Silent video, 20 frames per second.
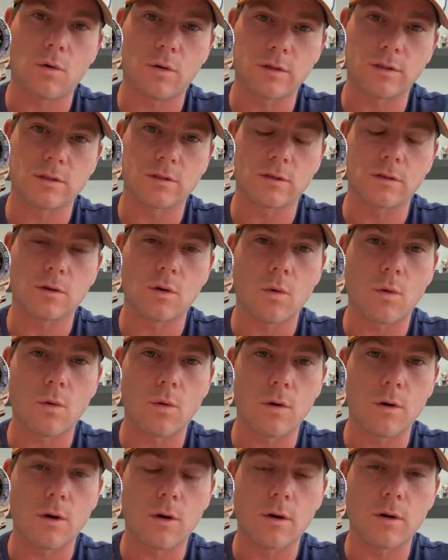Oyster
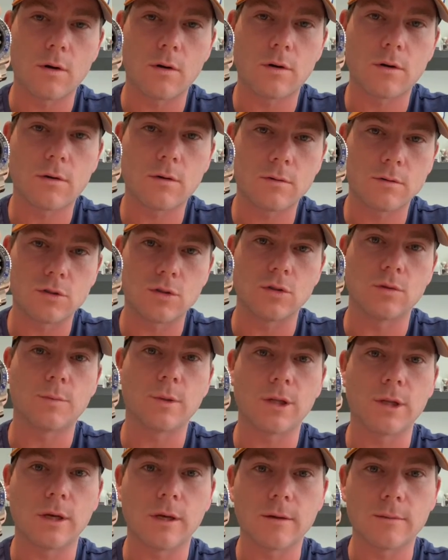or
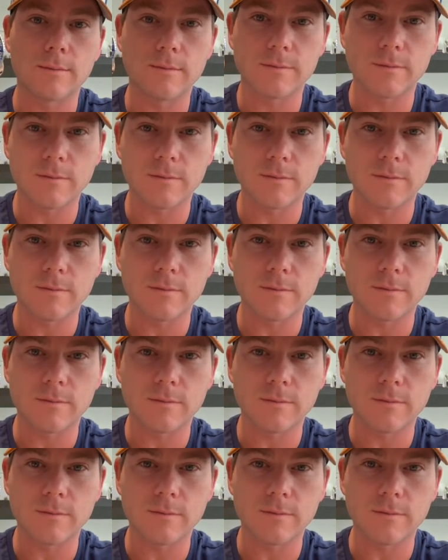Jubilee.